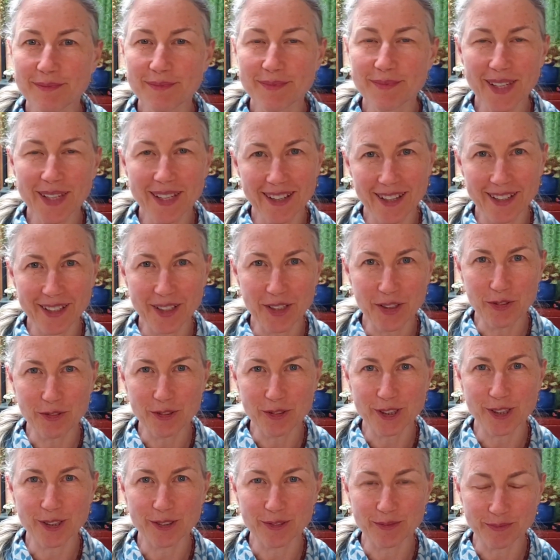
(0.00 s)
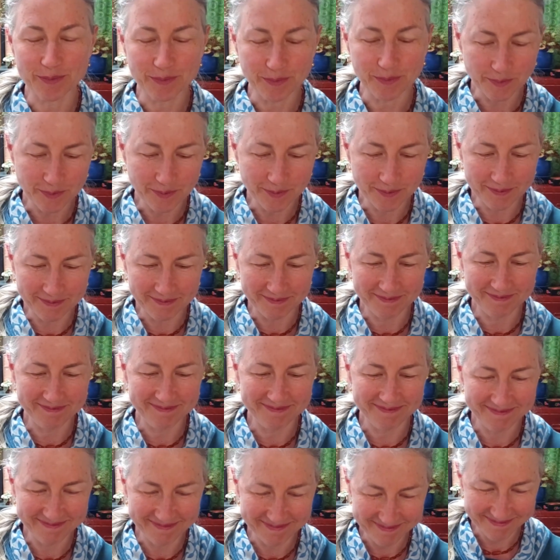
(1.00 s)
I'll get over it
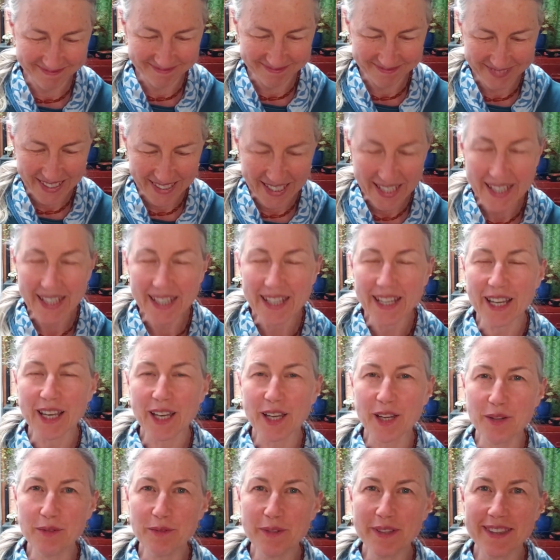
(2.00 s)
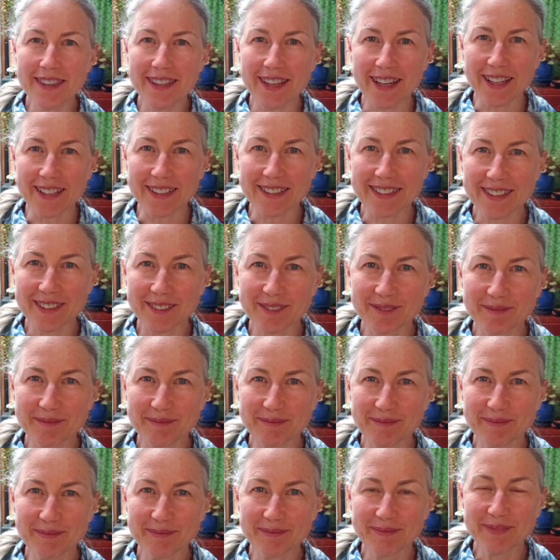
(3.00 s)
though. And with that,
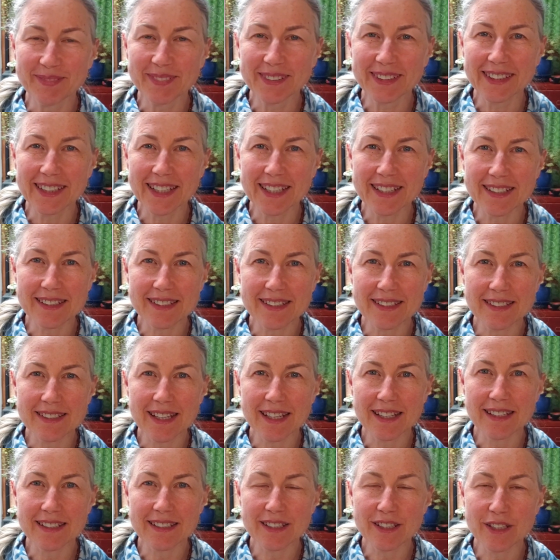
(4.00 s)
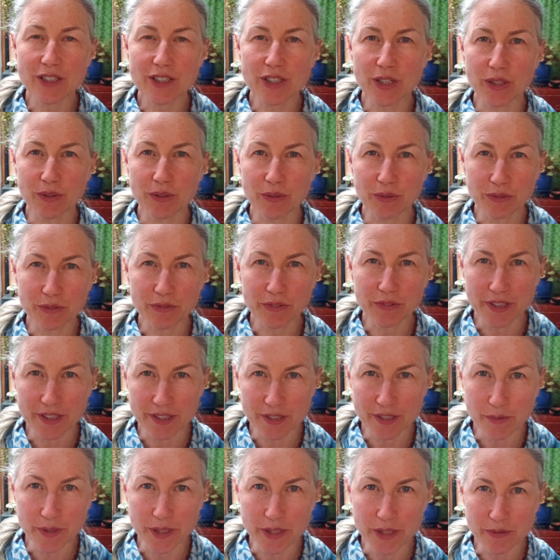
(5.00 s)
let's set the tone for
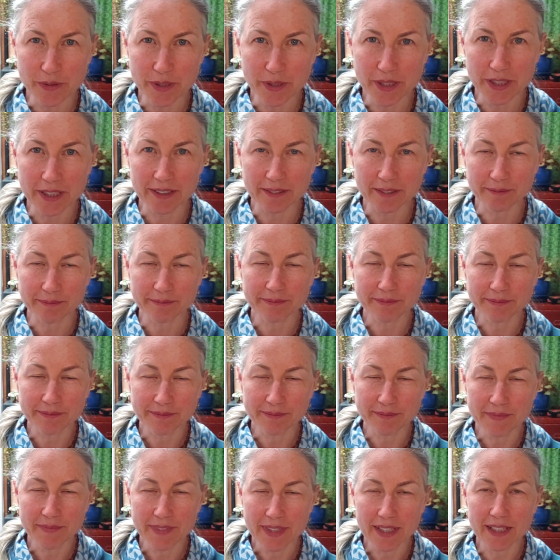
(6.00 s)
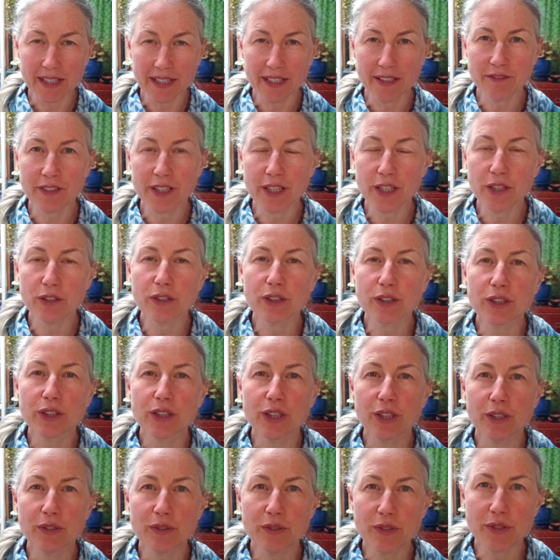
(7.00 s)
this week's reading. I invite you to
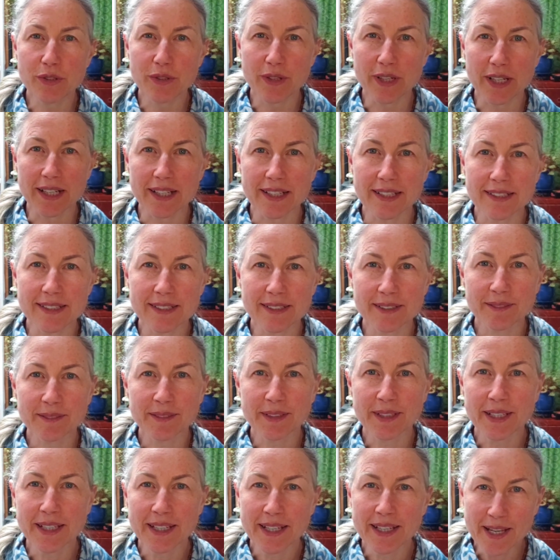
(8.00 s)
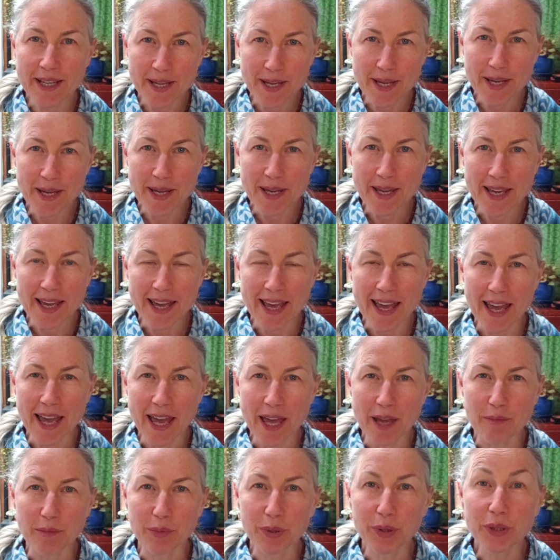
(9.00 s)
close your eyes
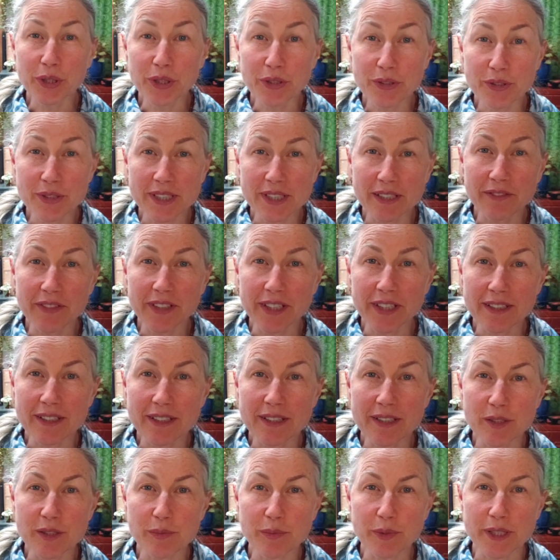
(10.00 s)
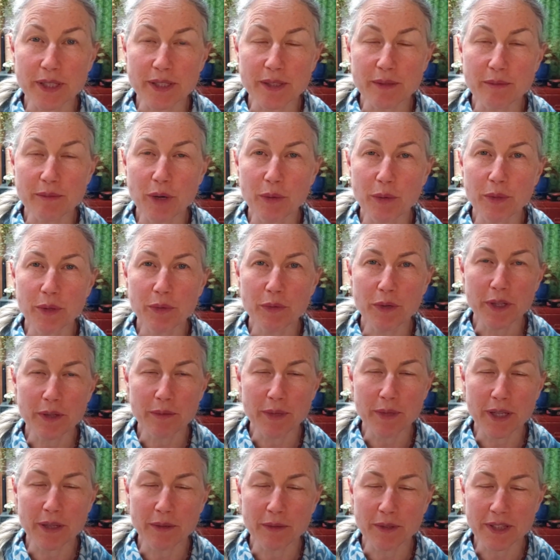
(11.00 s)
and pull yourself into this present moment with
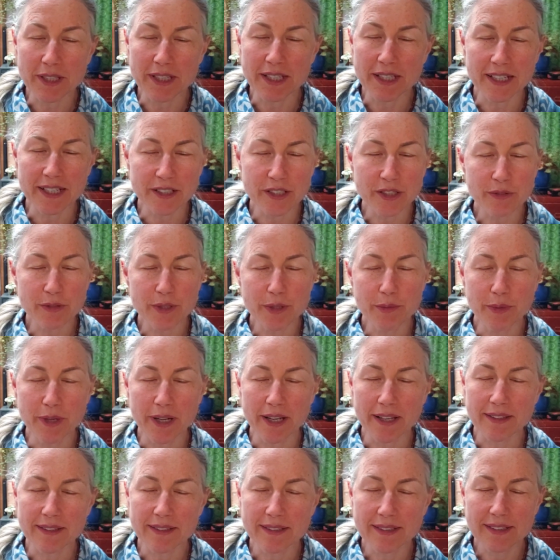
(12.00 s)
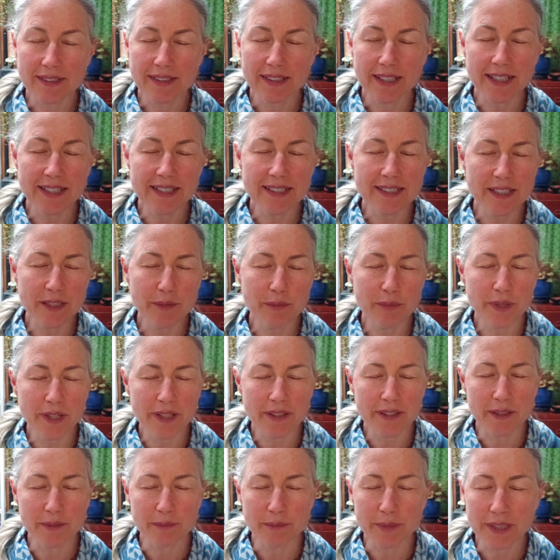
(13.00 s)
me with the next 3 breaths. Nice deep
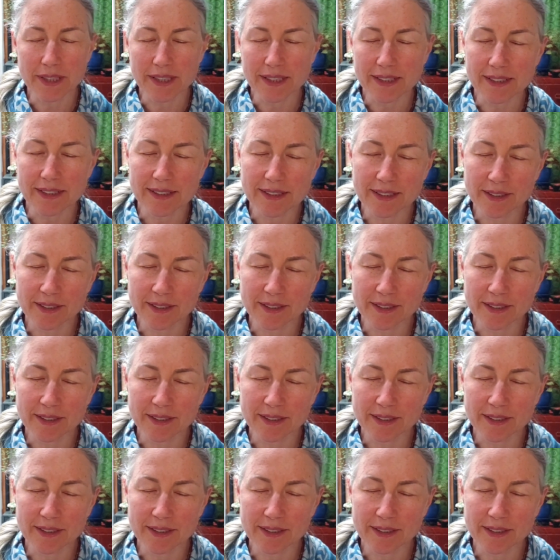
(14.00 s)
breath in, please.